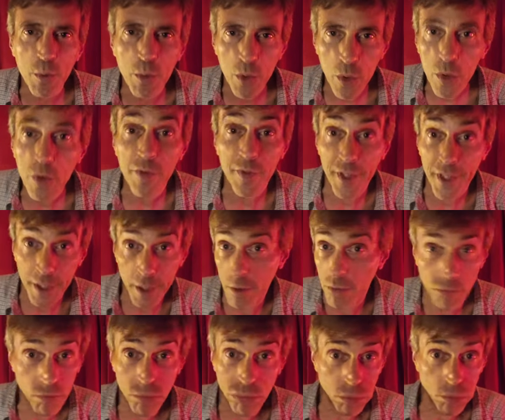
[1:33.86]
the movie
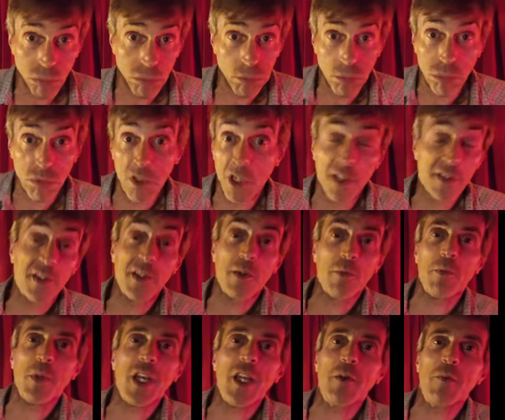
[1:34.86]

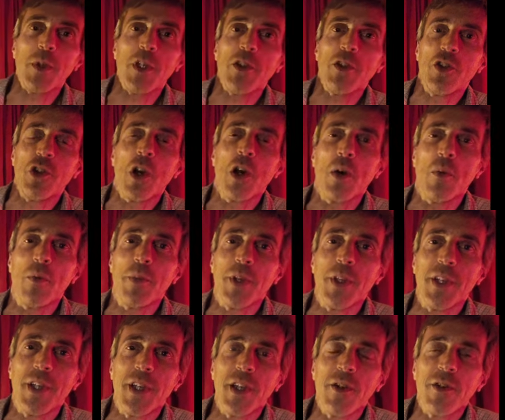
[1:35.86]
doesn't make me jump.
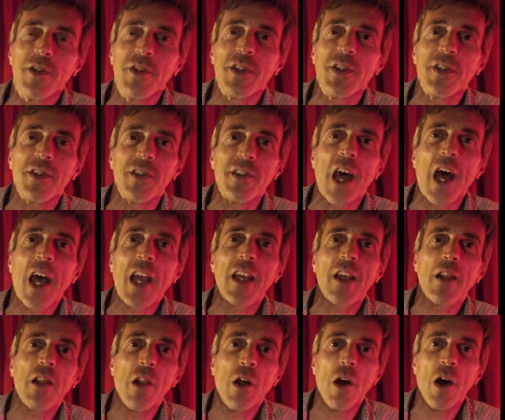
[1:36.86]
And here's this
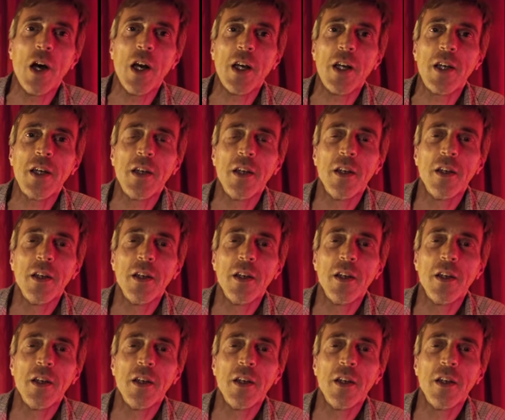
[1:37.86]
dialogue.